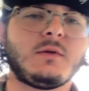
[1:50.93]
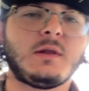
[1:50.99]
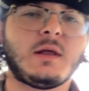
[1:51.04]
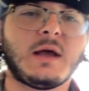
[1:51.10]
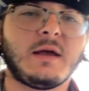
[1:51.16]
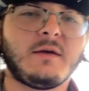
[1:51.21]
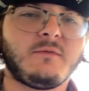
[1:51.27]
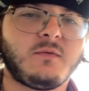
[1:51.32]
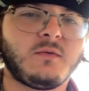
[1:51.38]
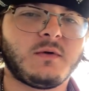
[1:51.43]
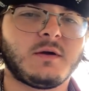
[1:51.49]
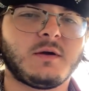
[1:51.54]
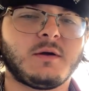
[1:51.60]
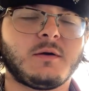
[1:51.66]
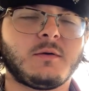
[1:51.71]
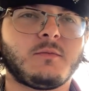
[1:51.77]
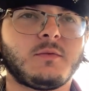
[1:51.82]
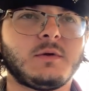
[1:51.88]
life,
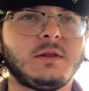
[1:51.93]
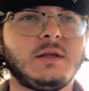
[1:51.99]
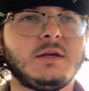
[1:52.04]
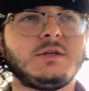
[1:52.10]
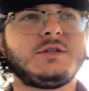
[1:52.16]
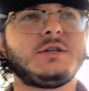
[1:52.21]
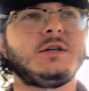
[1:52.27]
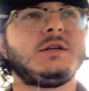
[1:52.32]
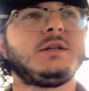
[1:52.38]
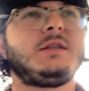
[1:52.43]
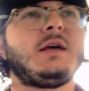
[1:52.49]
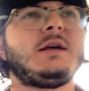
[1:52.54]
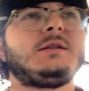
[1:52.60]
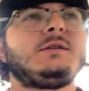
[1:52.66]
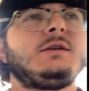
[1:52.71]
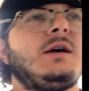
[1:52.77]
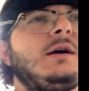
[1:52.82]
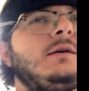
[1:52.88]
where religion at
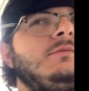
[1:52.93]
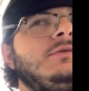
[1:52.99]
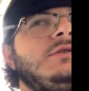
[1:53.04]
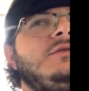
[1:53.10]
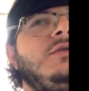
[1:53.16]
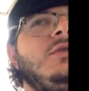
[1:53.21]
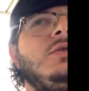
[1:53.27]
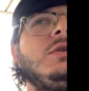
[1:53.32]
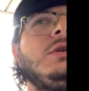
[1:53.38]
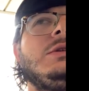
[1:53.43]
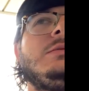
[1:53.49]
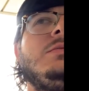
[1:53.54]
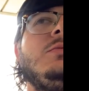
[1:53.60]
that time was focused